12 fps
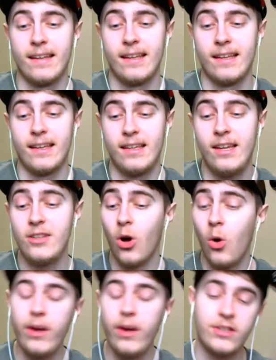He's
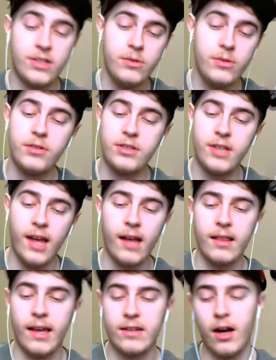always used, yeah. And
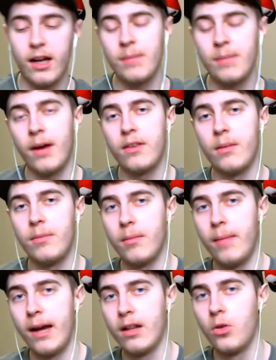like talking about the, the
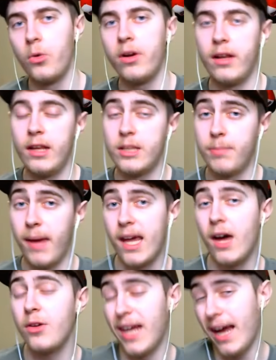Mandalorian
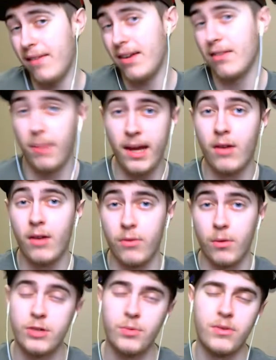payout, you have to have the payout
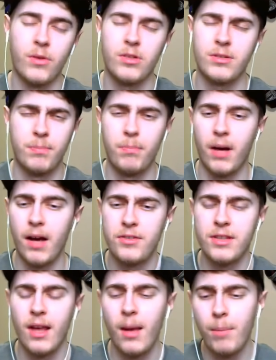first with the
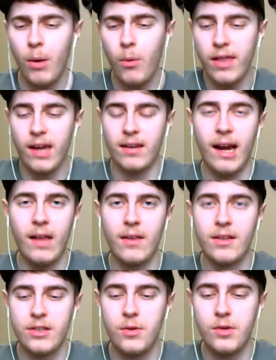buffs. But with like
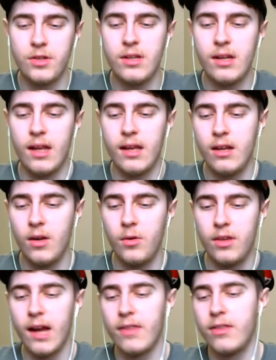Nihilus, you just need to, you know,
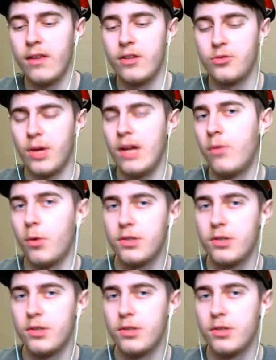get the Drain Force